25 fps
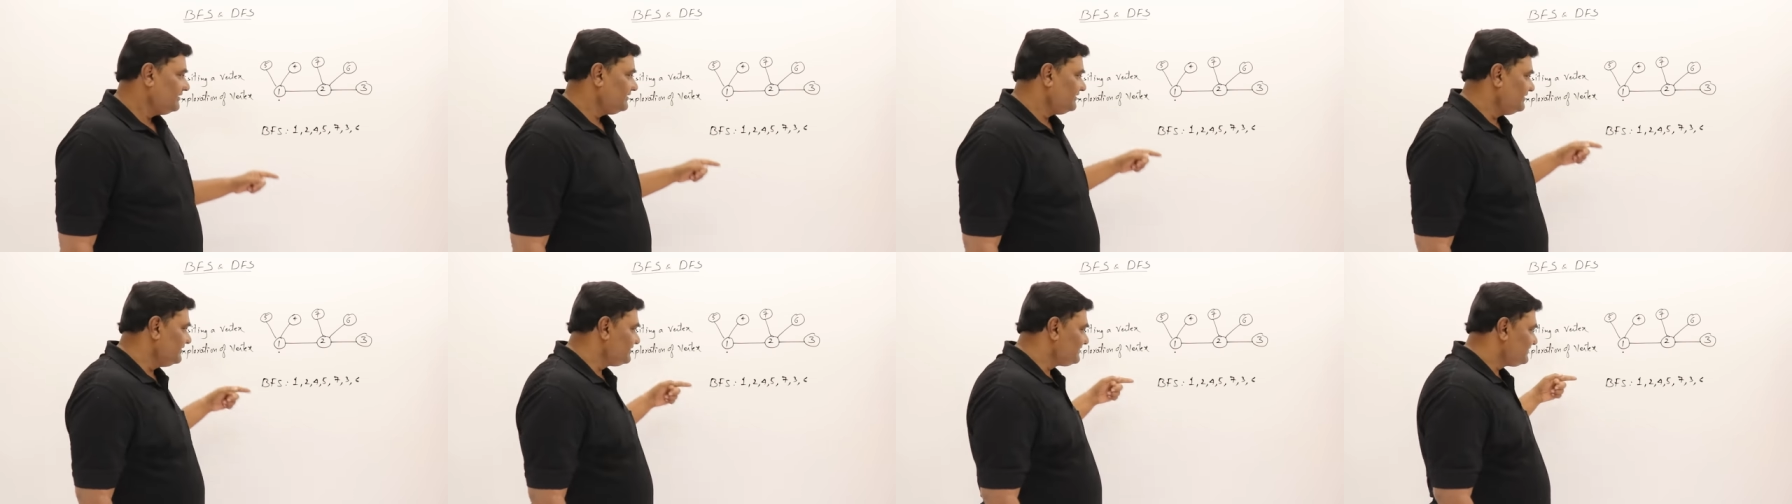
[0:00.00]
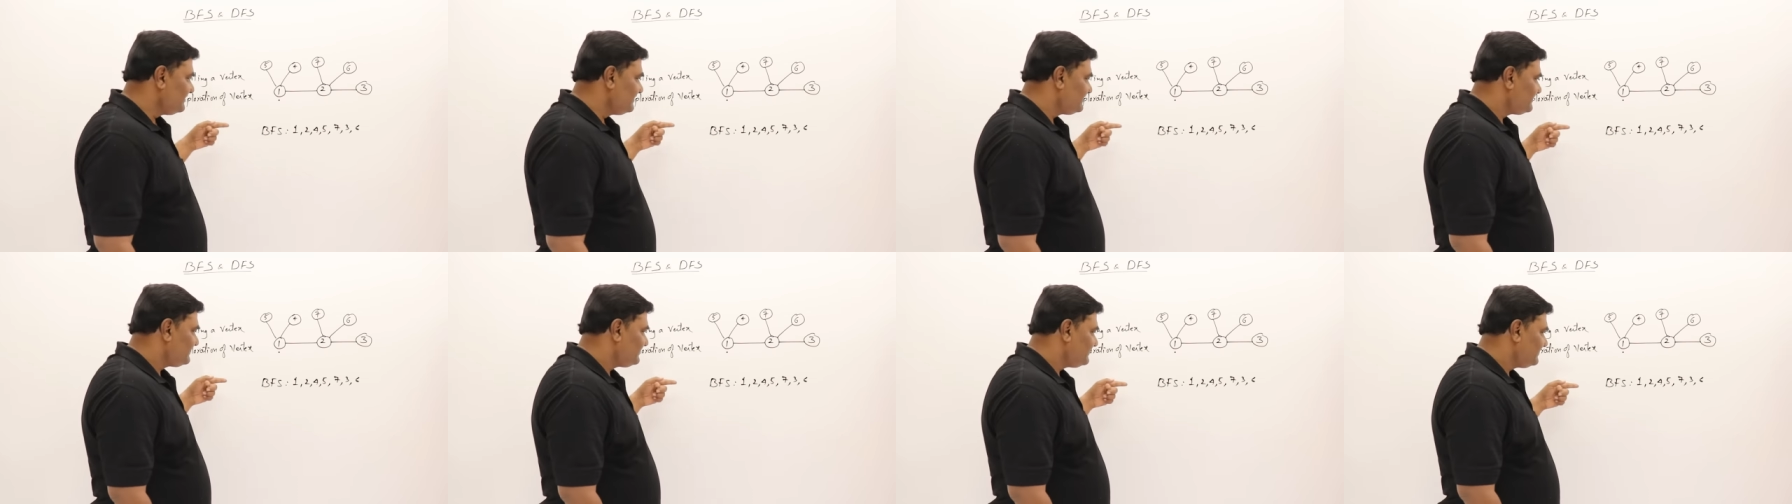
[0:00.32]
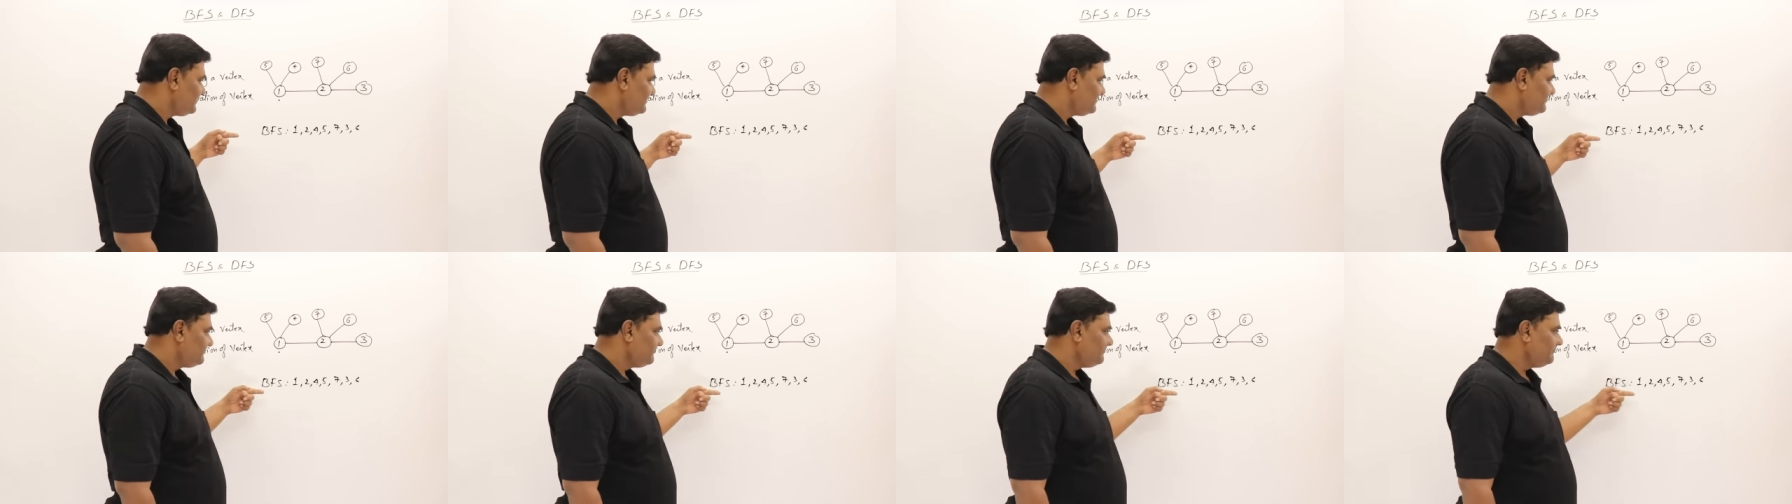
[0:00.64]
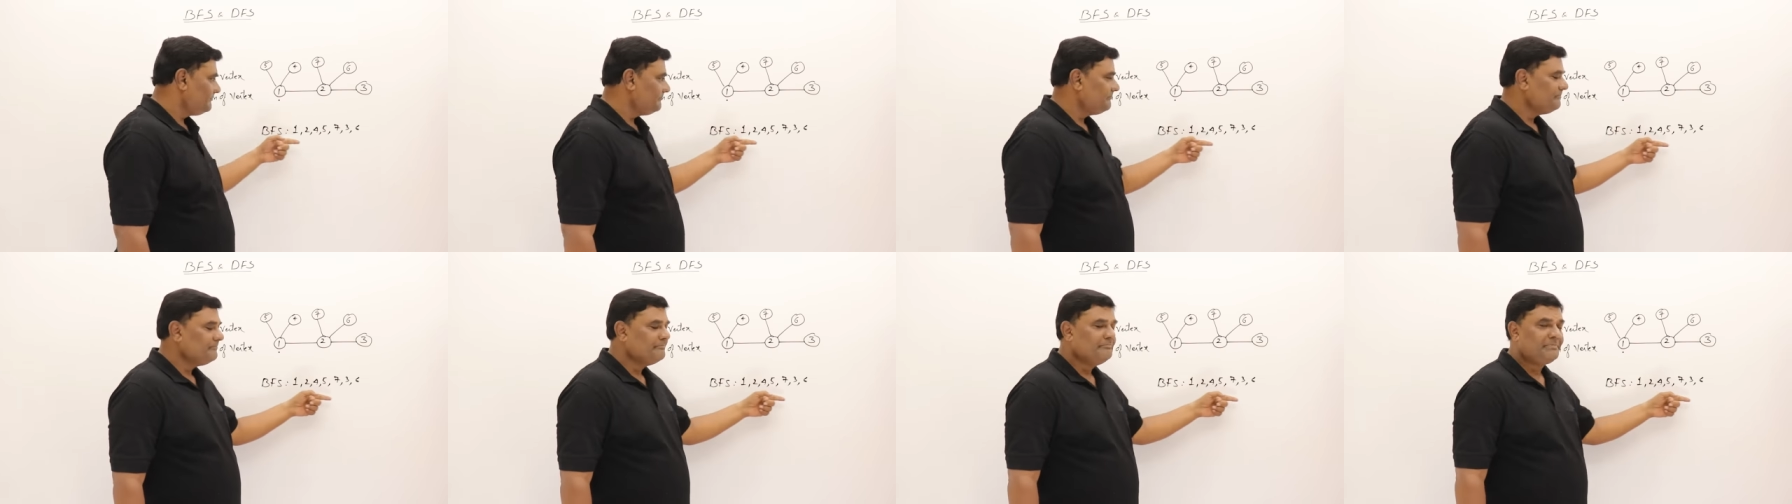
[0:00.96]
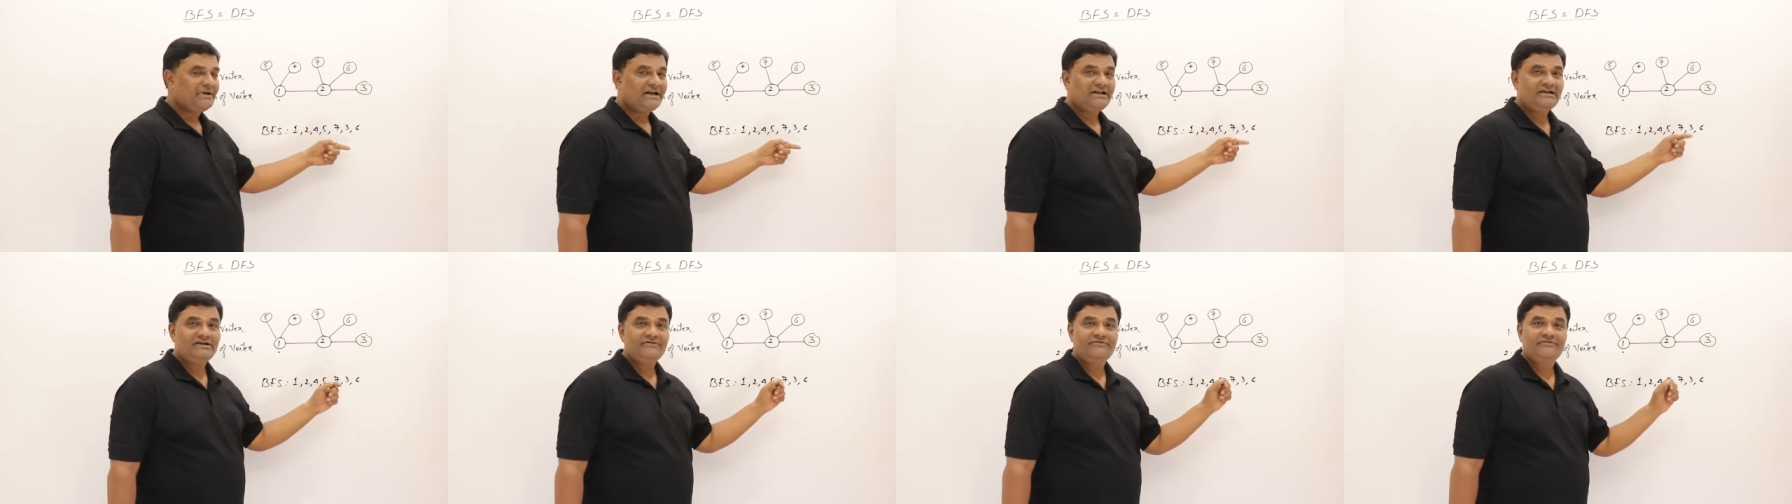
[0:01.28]
This is
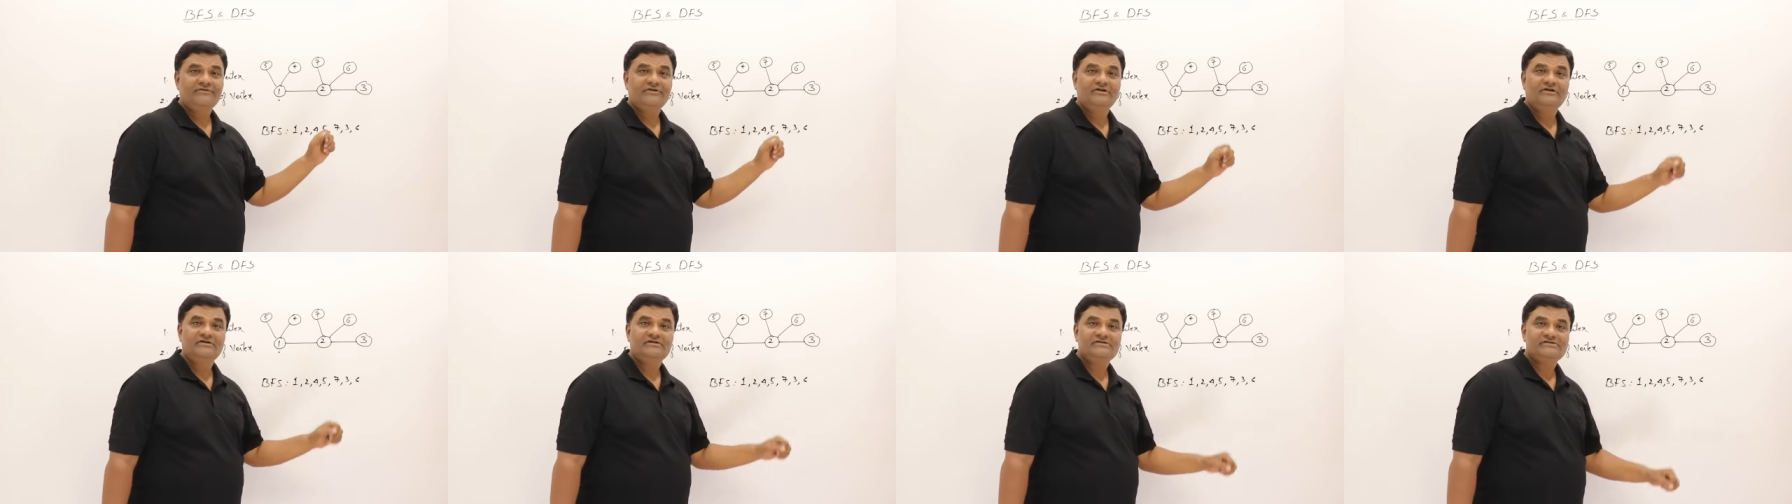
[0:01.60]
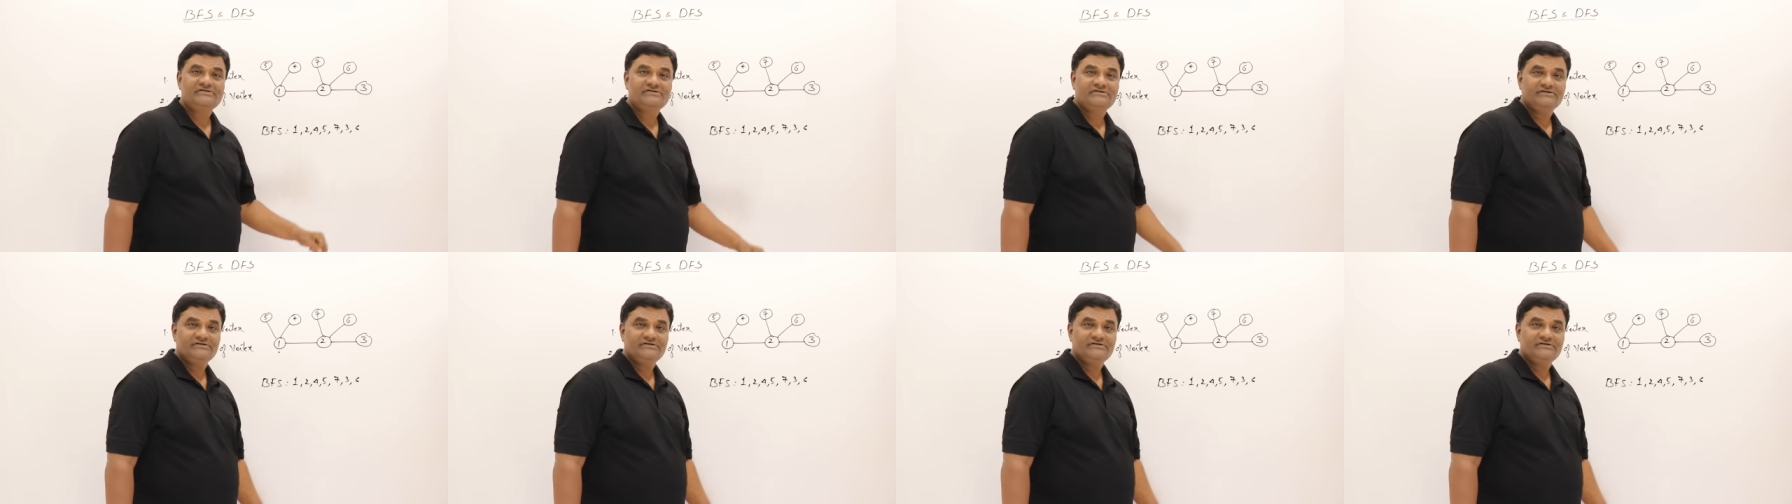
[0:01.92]
breadth first